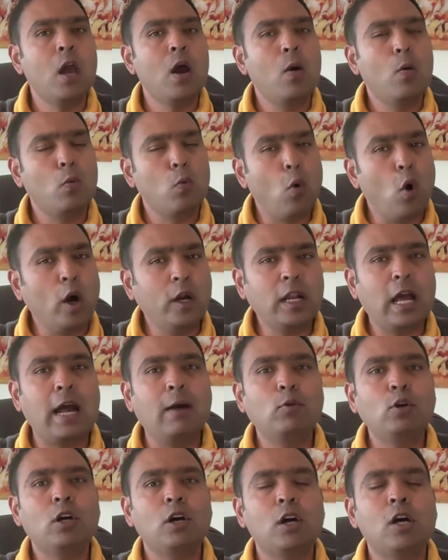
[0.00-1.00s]
what I
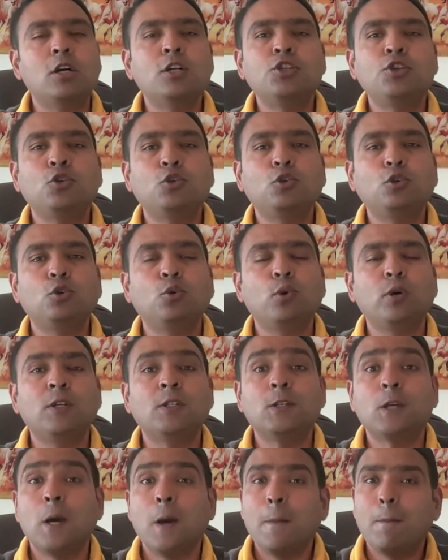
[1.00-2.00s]
would urge you to do
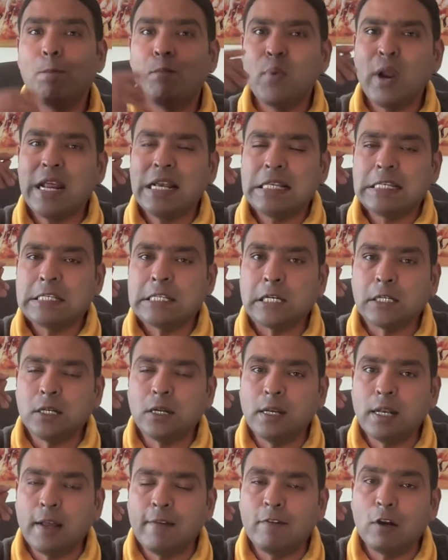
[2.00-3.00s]
is bring
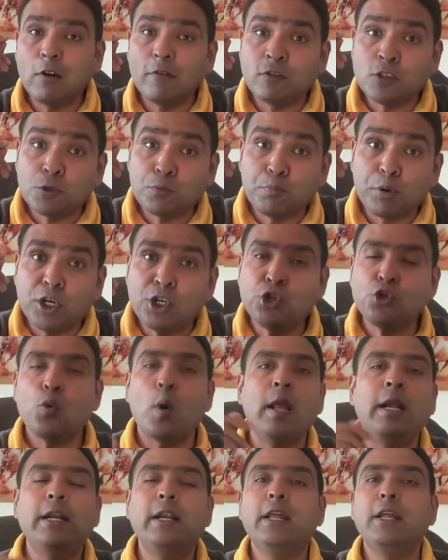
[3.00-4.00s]
certain level of
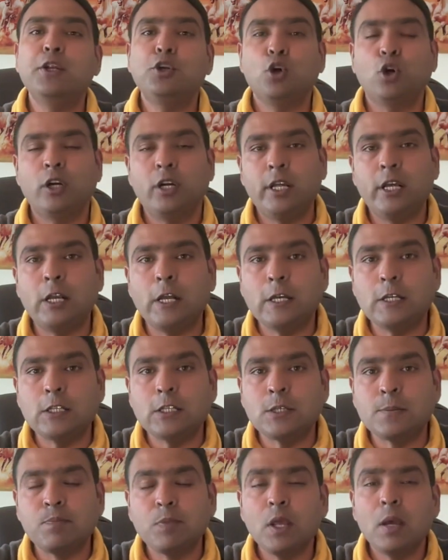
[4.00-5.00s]
spirituality in your
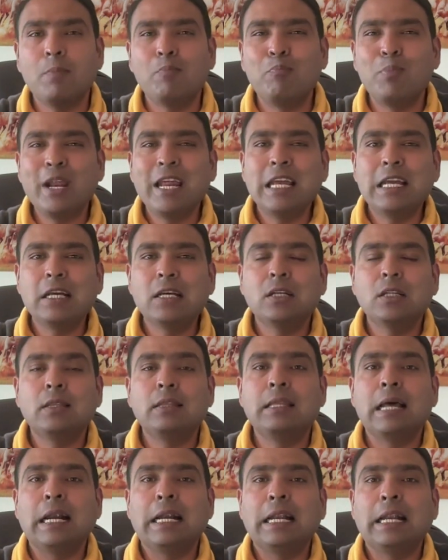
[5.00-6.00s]
dealings. Bring
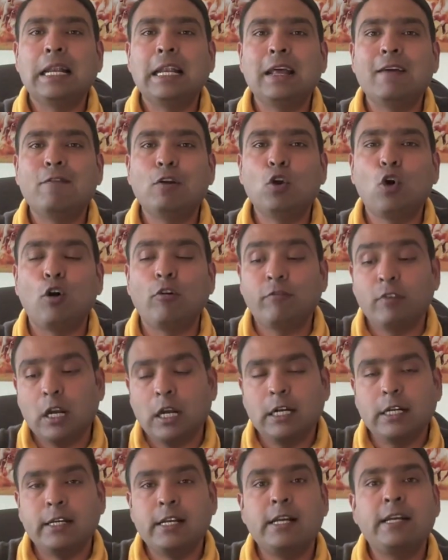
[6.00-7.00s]
that level of
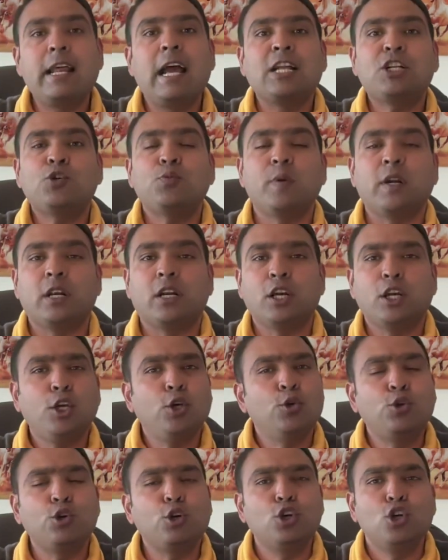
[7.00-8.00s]
detachment.
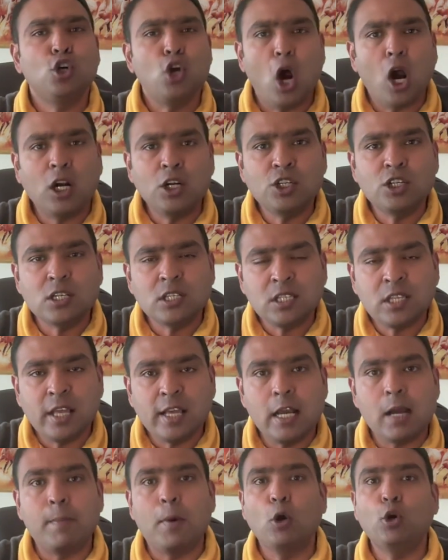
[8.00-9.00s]
You should not just
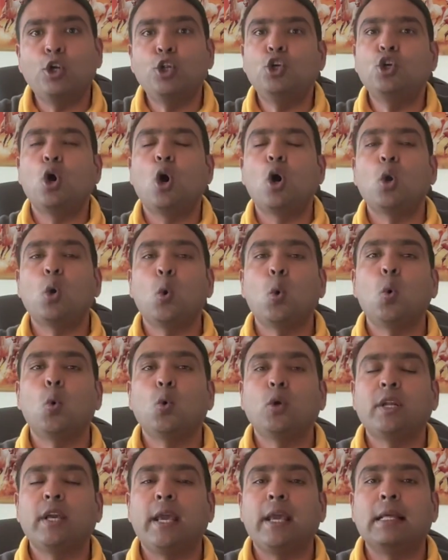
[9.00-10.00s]
think about your
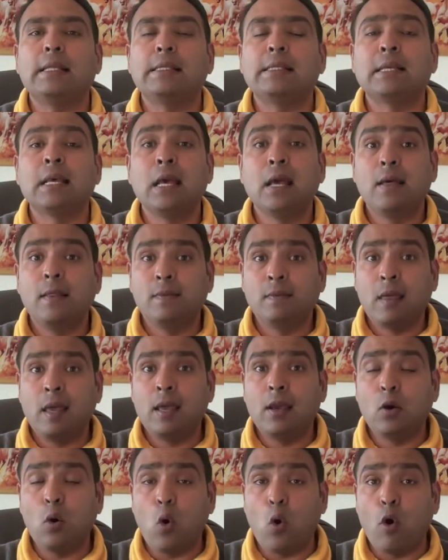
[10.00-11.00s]
own gains.
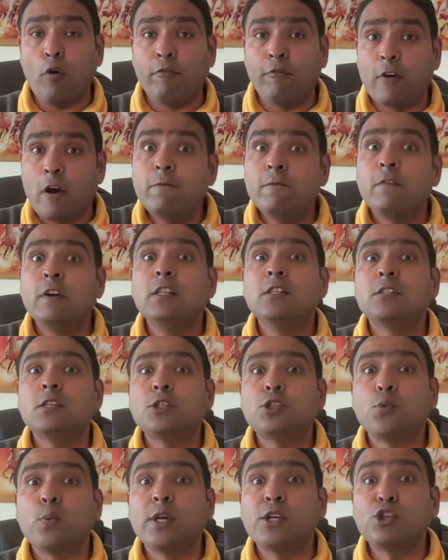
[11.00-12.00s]
think of win
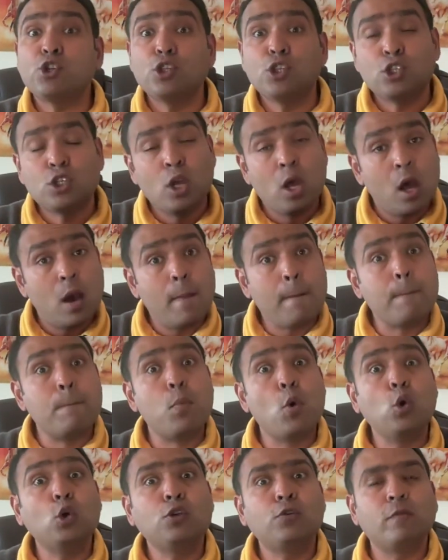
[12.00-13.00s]
situations,
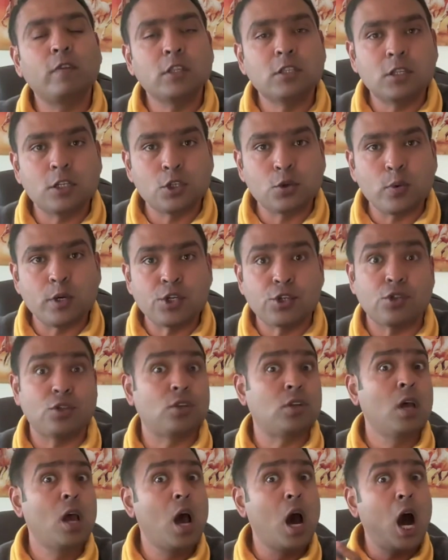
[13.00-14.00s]
both win situations.
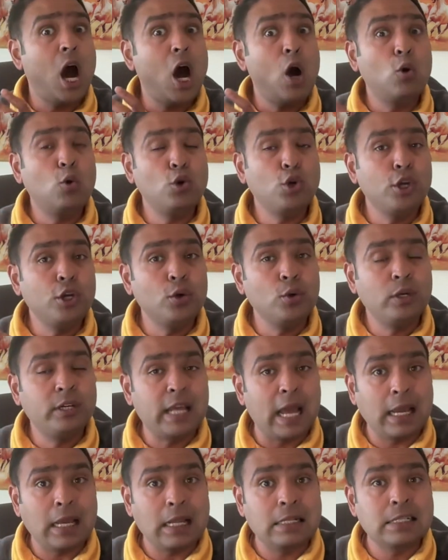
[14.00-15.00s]
How do you
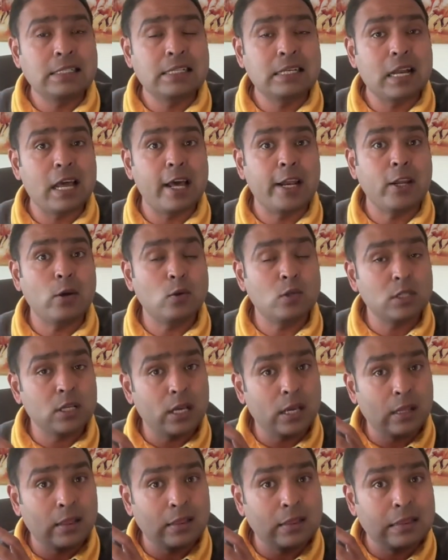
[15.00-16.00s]
tackle scenarios
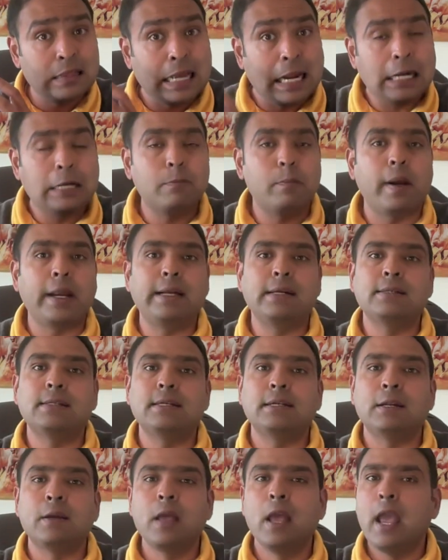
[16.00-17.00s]
in that
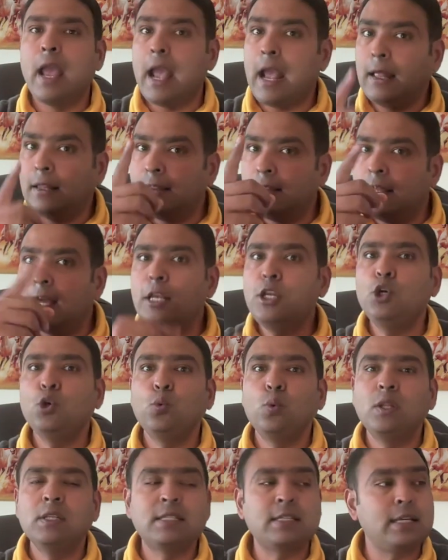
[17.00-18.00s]
mindset? And then you
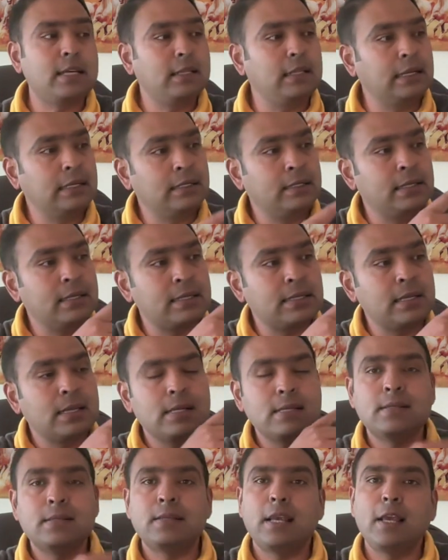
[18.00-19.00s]
will see that this
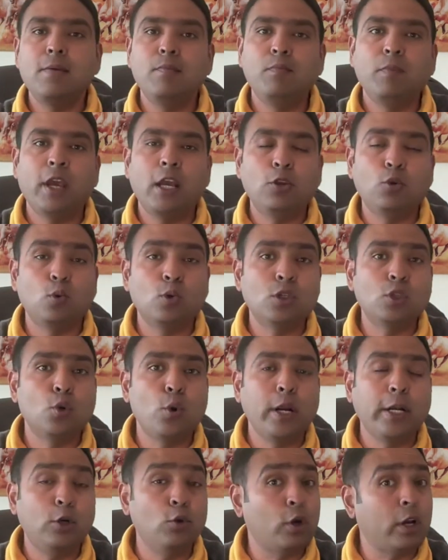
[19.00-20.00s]
same Ketu is
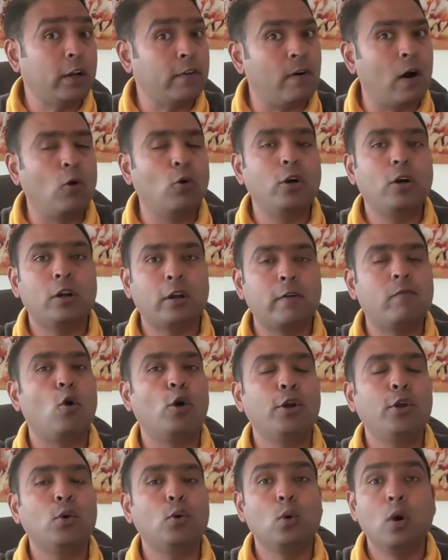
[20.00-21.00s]
going to
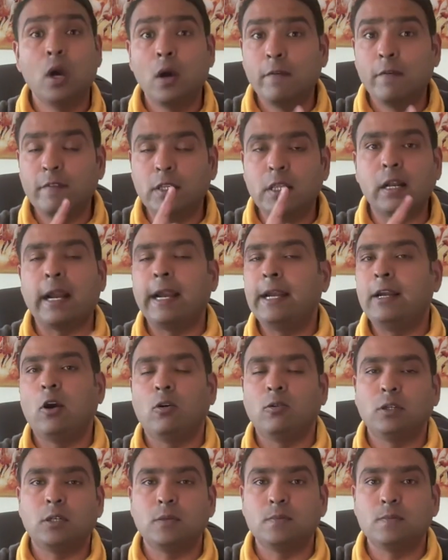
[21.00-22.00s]
reward you with the right
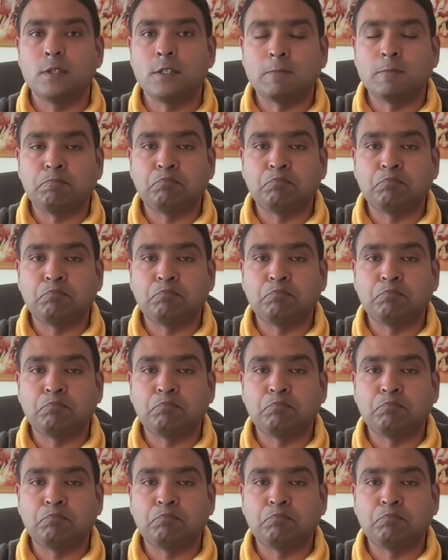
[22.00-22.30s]
outcomes.